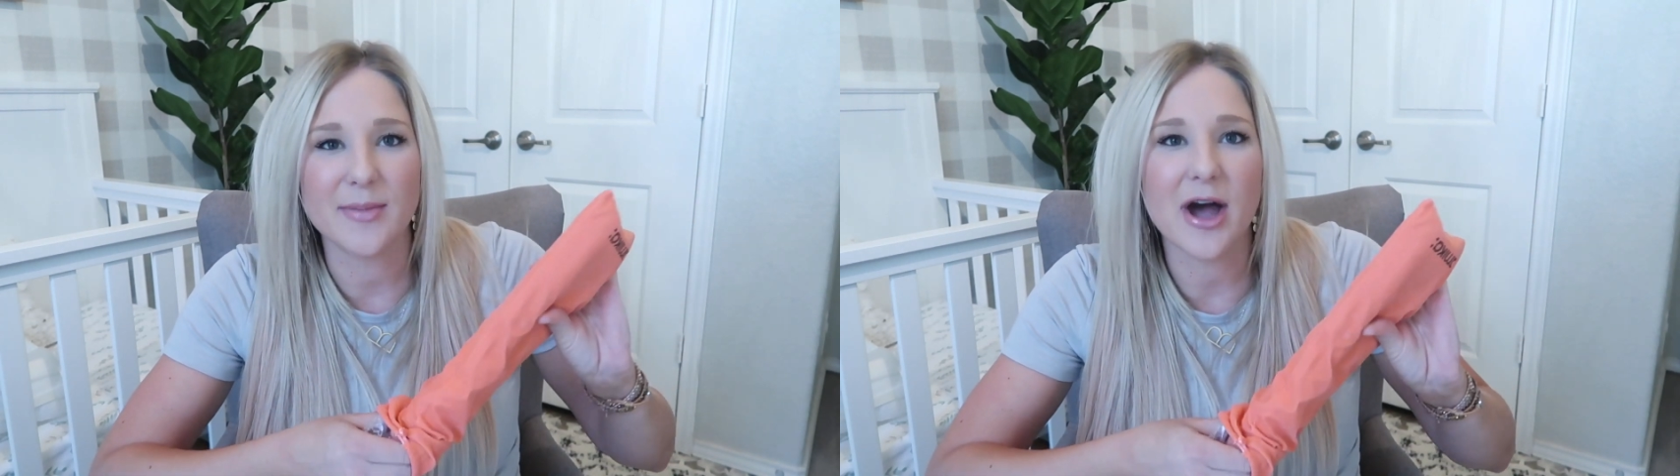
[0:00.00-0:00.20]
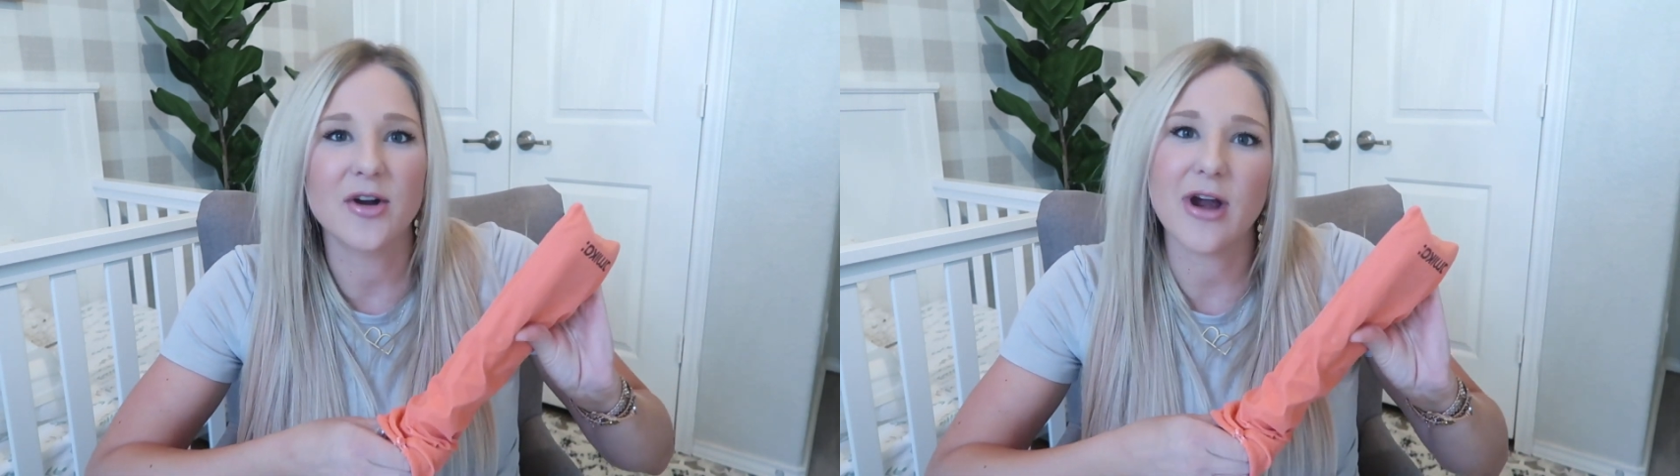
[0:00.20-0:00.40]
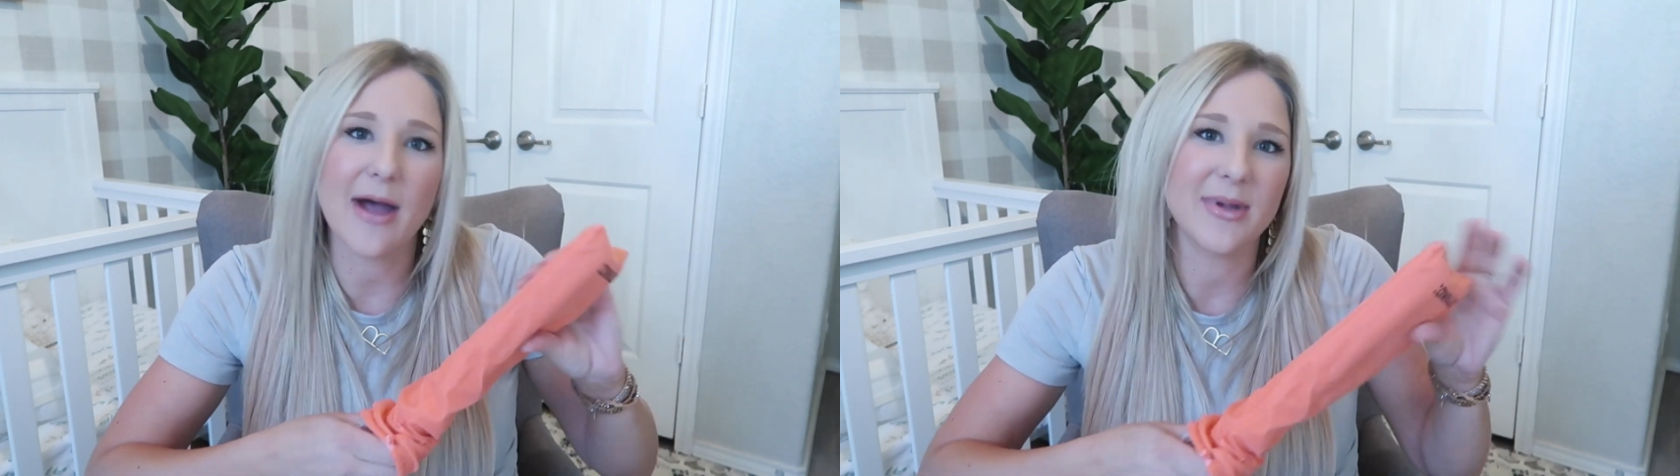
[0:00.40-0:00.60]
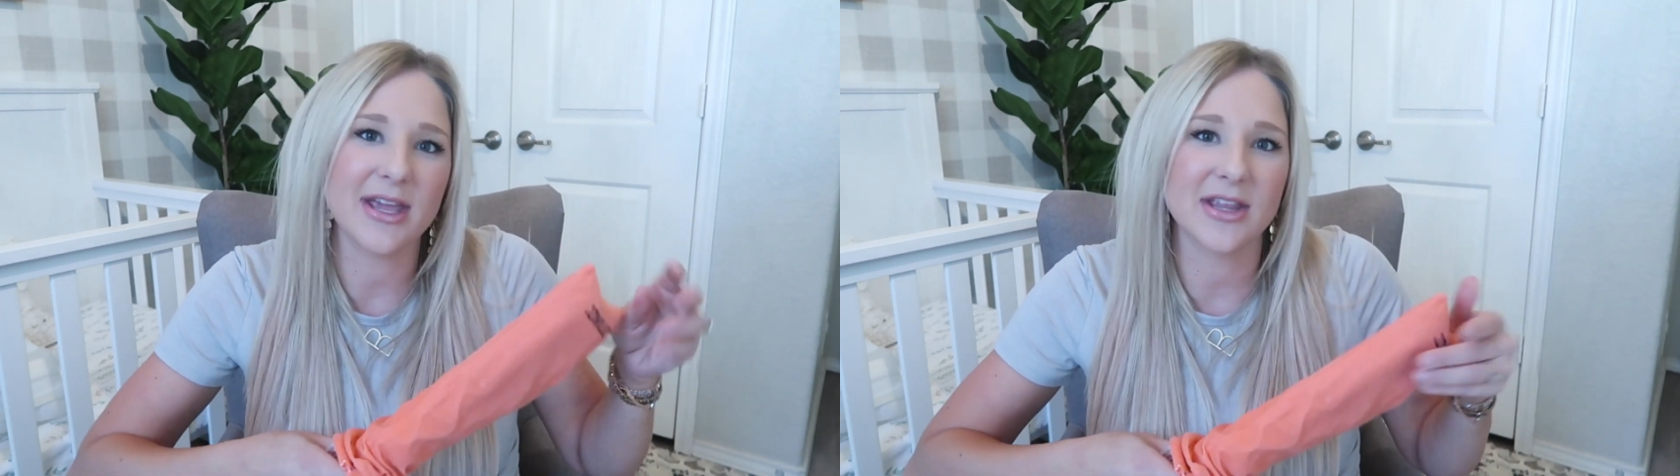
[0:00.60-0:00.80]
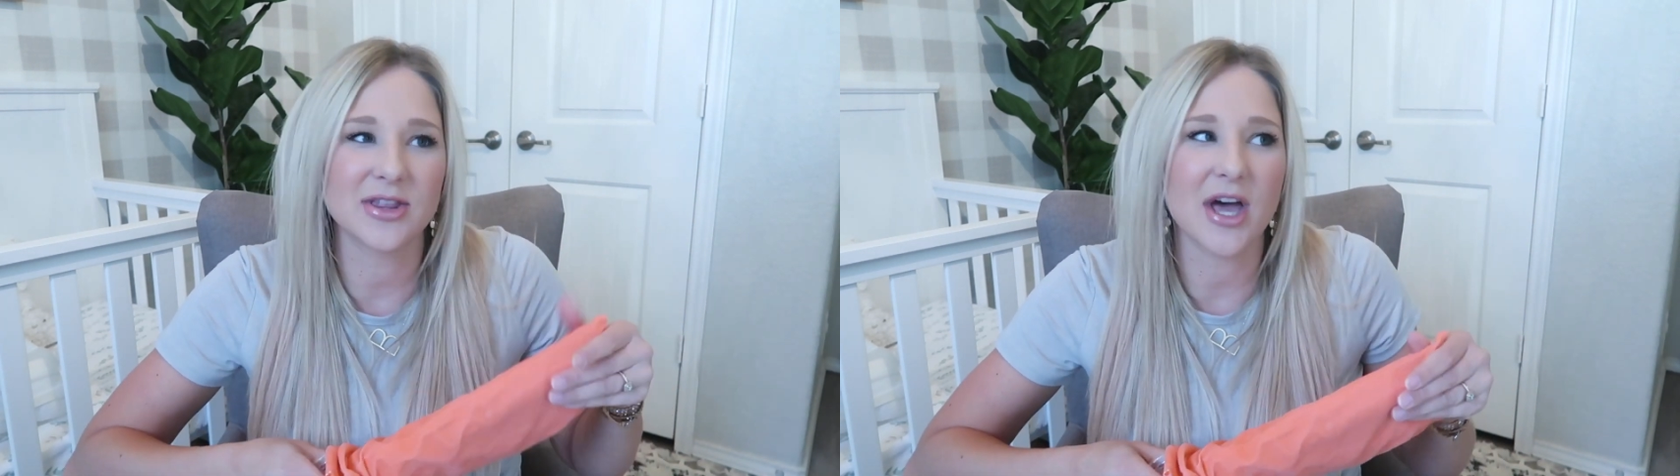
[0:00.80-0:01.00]
about
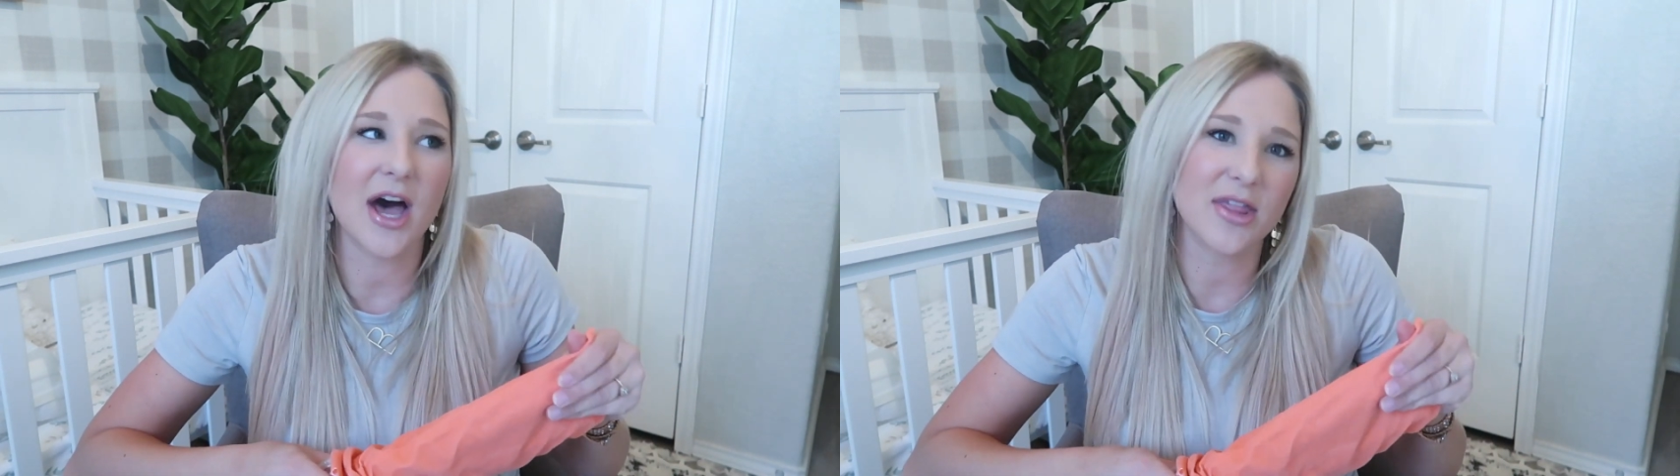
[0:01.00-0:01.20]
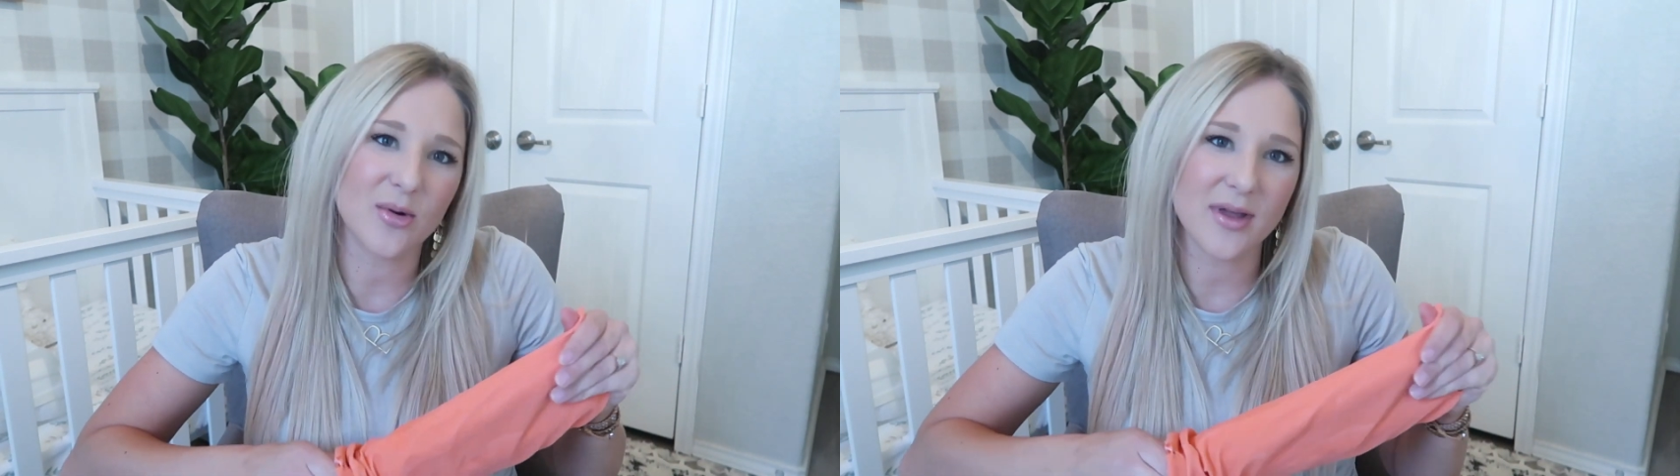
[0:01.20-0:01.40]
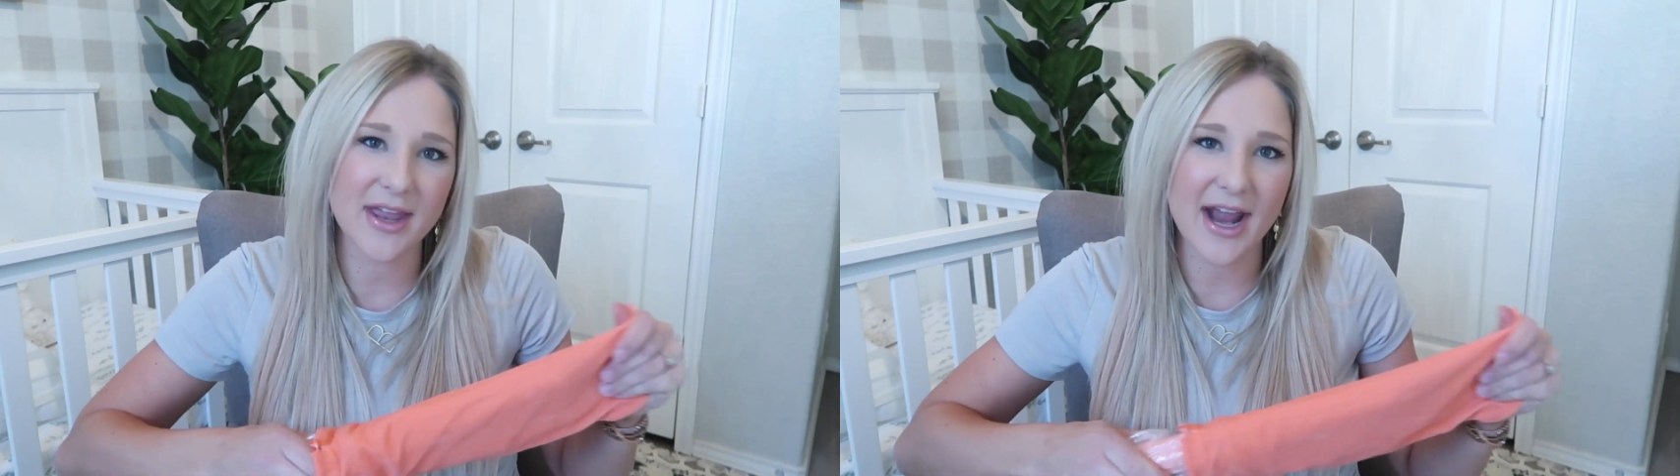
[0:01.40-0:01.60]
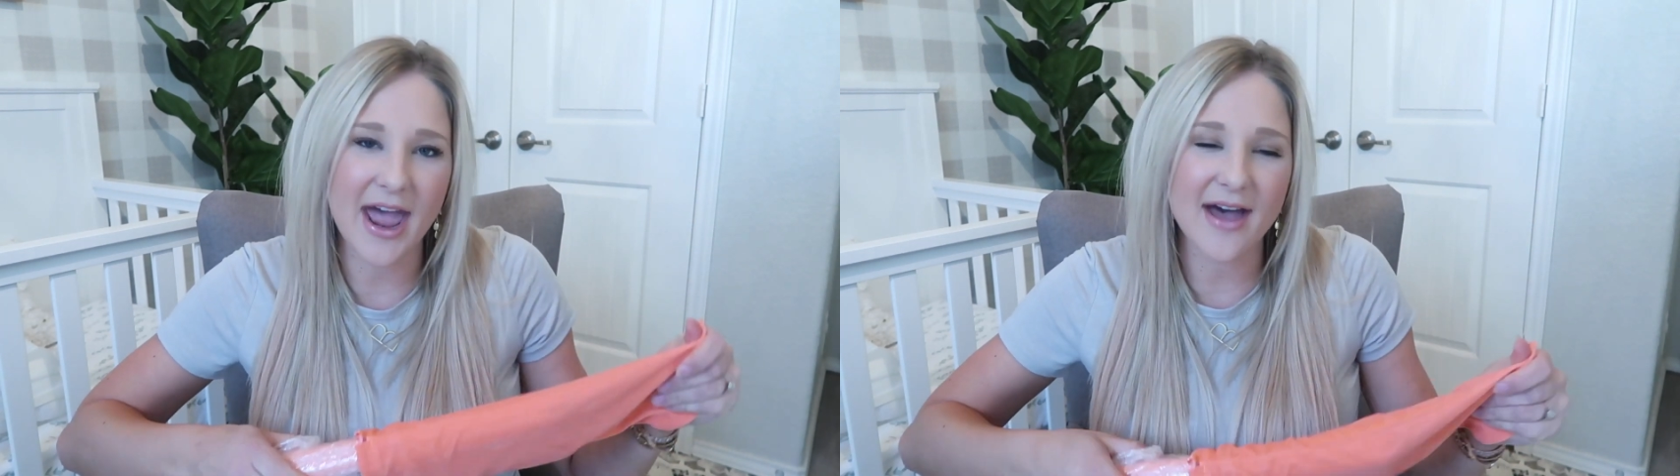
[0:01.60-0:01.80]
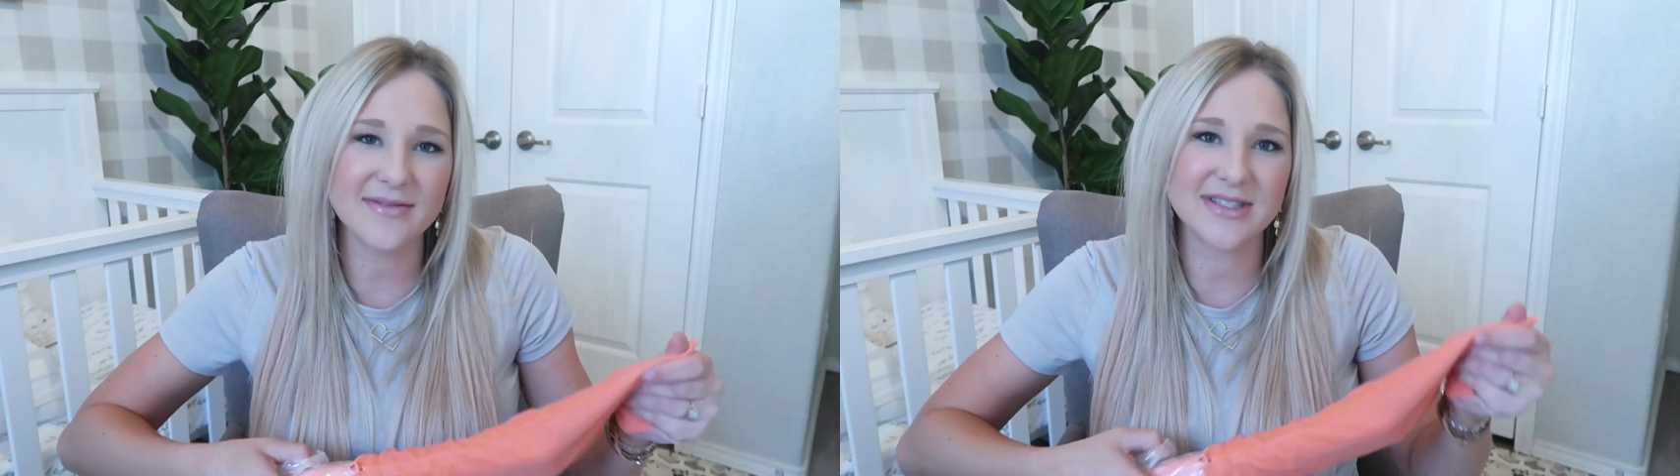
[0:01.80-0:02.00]
grabbing the other one that I have.